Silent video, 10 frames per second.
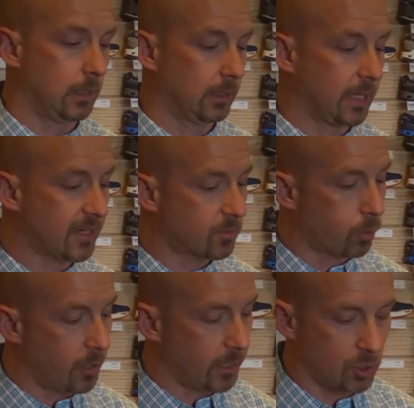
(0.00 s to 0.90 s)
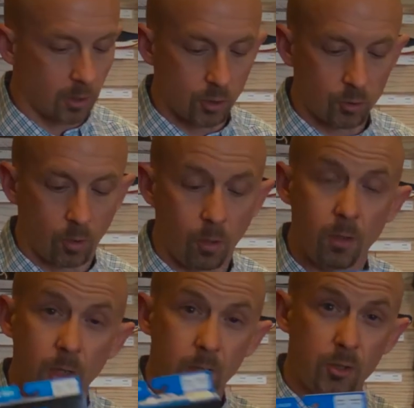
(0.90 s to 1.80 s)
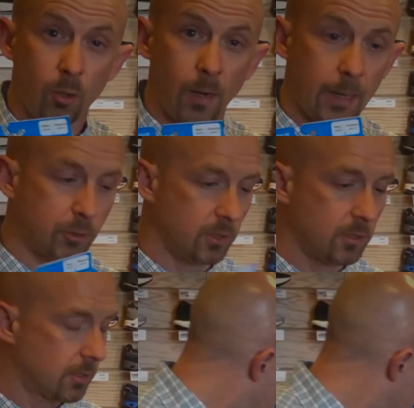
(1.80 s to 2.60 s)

less pronation control. 2 options.